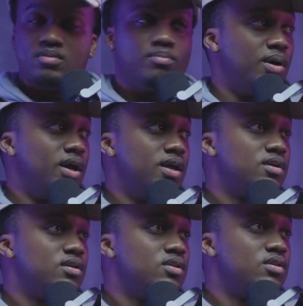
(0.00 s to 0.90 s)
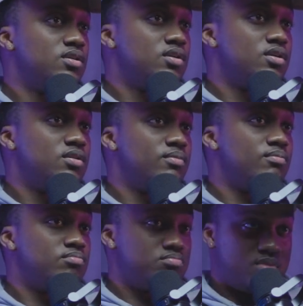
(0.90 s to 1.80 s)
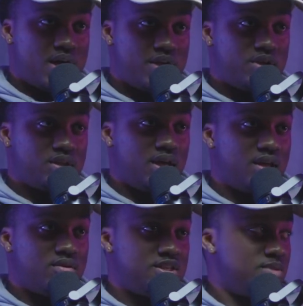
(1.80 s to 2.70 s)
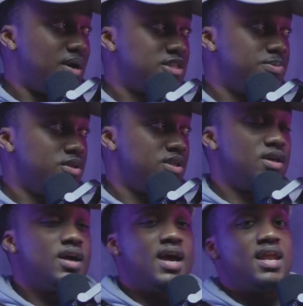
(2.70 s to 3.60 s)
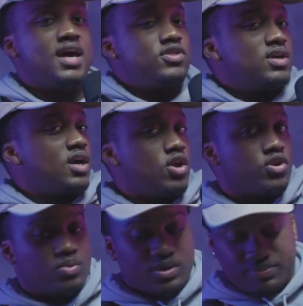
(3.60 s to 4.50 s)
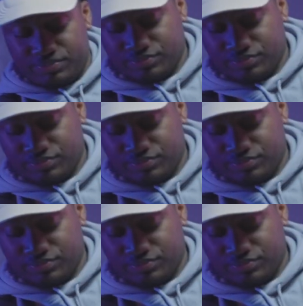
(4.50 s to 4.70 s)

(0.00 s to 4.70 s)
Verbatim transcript: But I think that that's a possibility. And I think another one,